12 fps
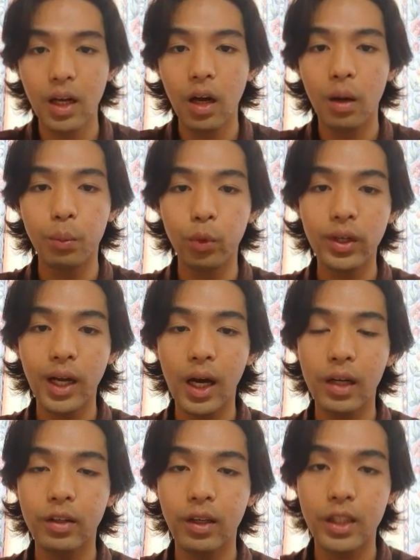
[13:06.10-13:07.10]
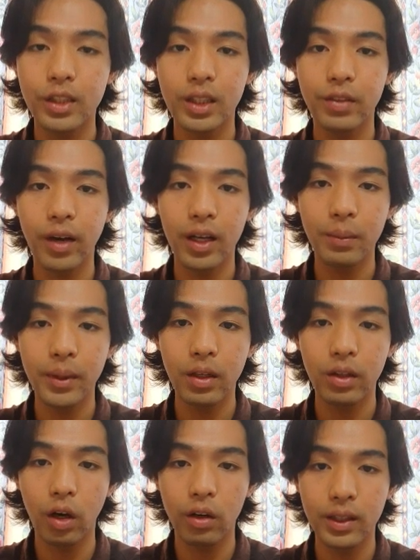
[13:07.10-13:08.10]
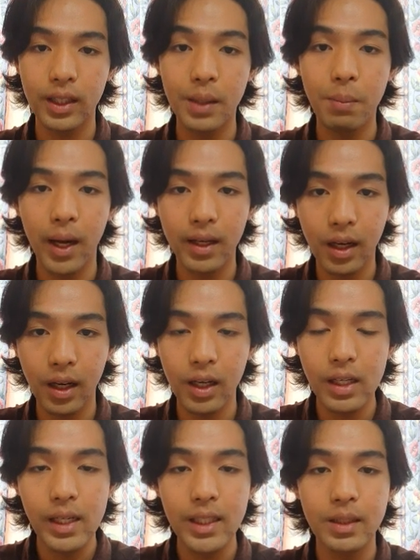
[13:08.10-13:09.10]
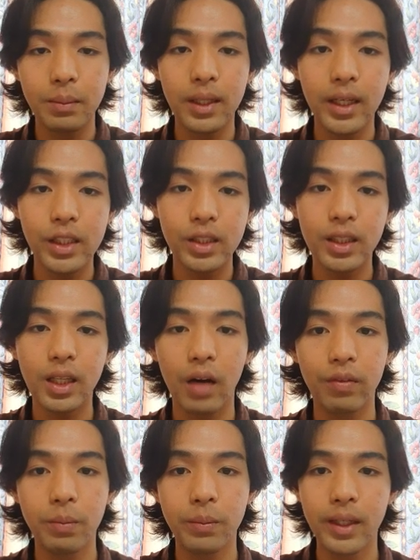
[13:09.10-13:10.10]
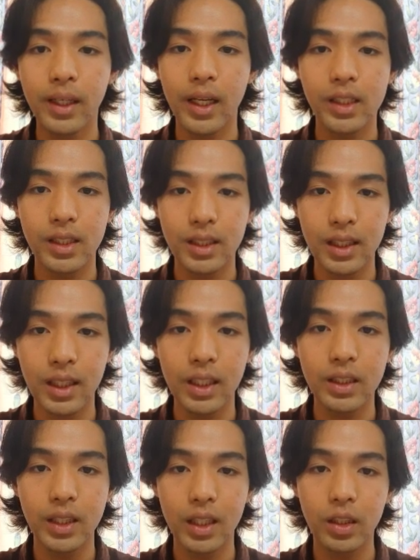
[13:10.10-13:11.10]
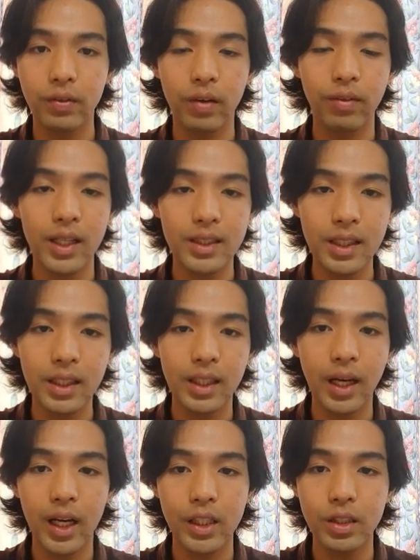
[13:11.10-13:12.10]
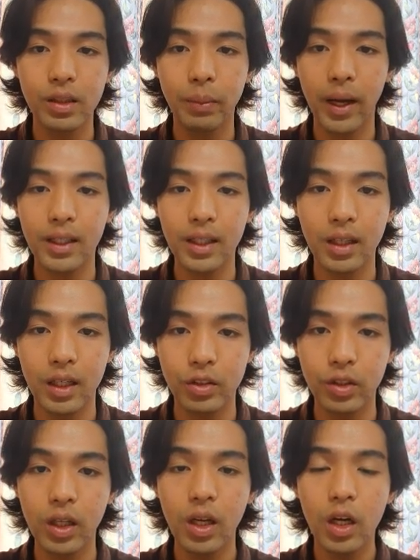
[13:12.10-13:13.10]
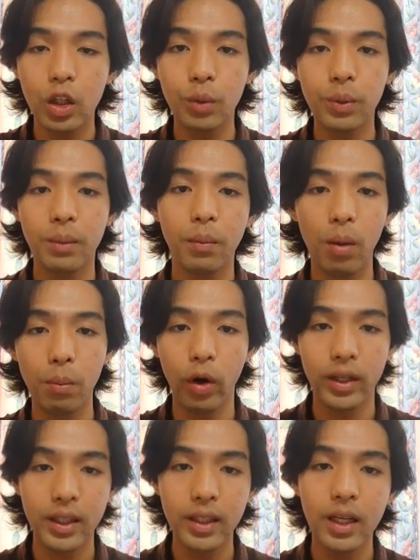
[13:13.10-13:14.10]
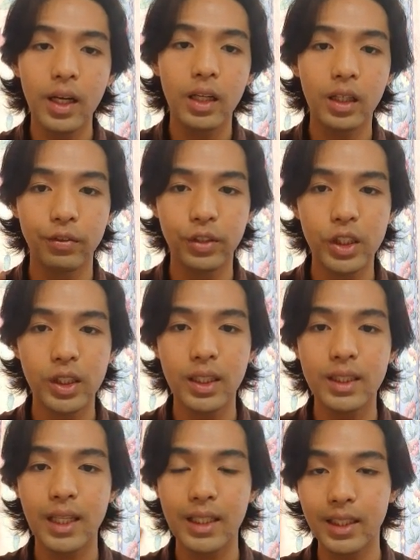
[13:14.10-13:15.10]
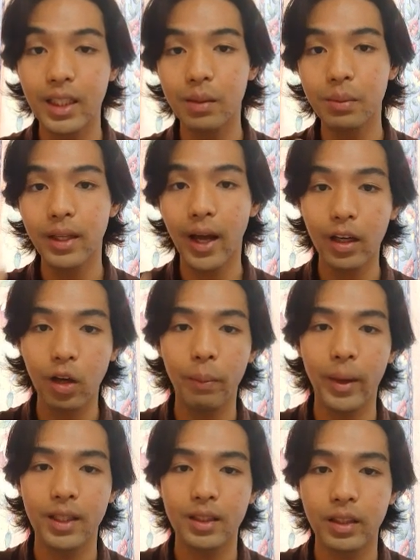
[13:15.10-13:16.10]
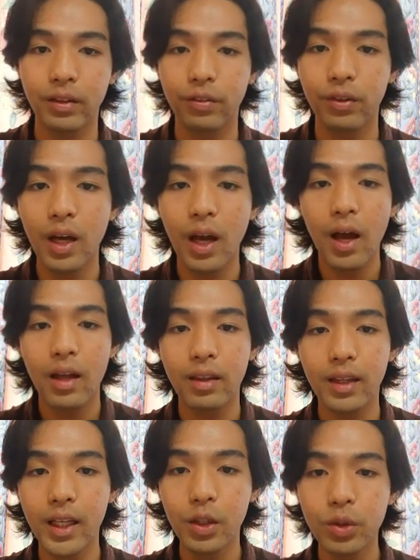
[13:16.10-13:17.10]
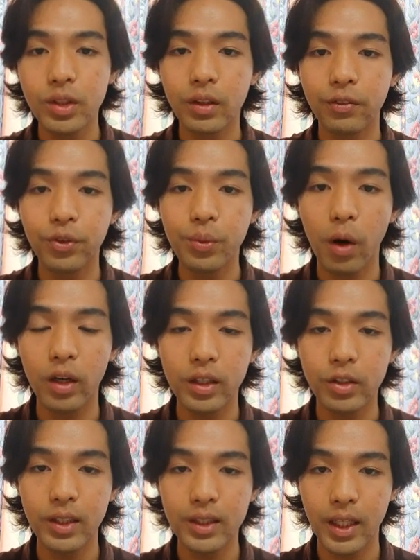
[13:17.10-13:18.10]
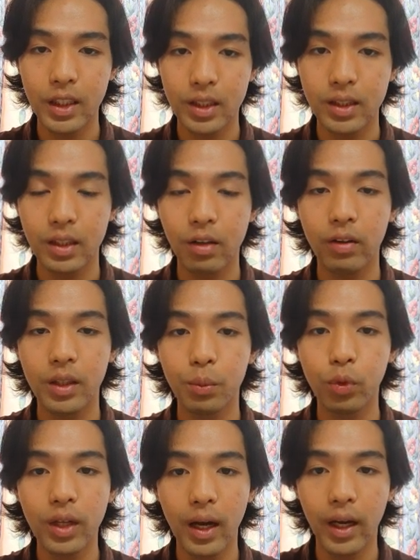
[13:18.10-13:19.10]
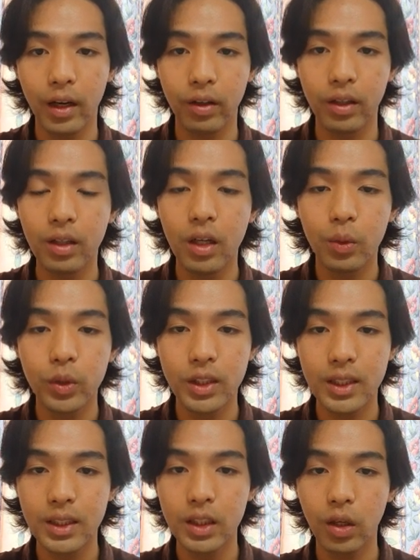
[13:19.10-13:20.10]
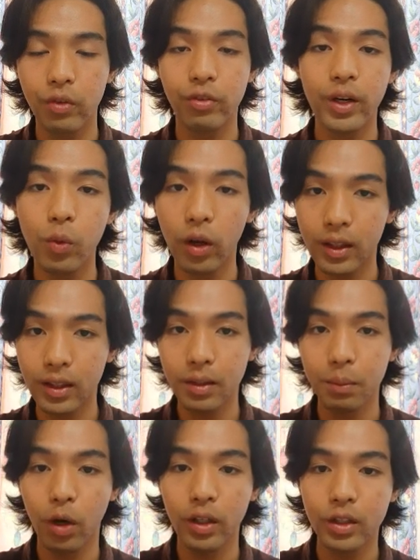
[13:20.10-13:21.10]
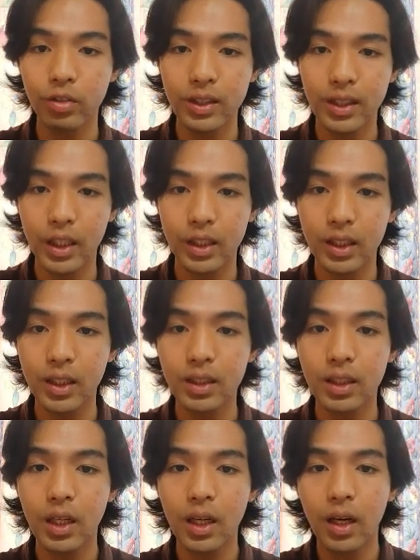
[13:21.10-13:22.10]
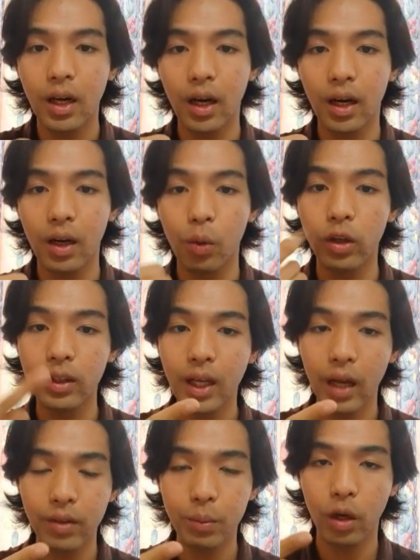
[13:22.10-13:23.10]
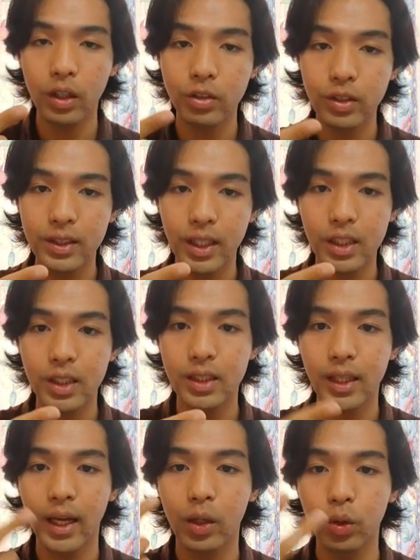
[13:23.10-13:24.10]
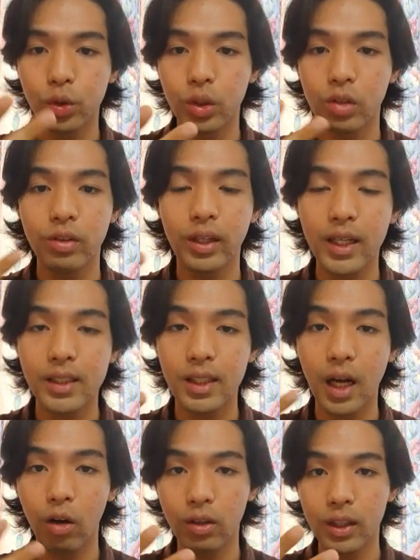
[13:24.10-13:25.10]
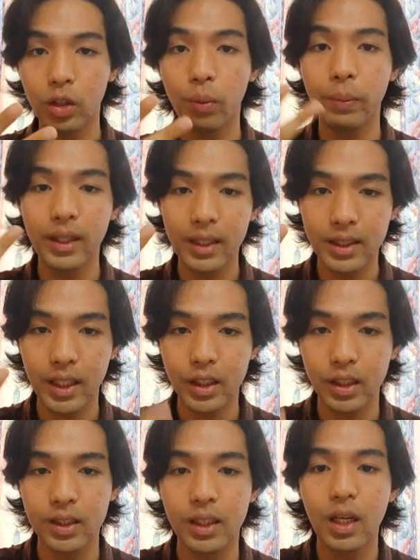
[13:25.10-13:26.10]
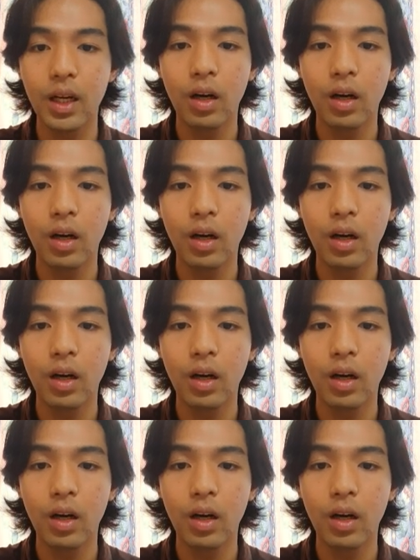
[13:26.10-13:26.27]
Muda Agriculture Development Authority is a Malaysian government agency in charge of advancing the national paddy industry to be more modern, efficient, sustainable and competitive. They use a few monitoring stations around the Muda area, which consists of rainwater monitoring stations, water level monitoring stations and also irrigation outlet opening stations.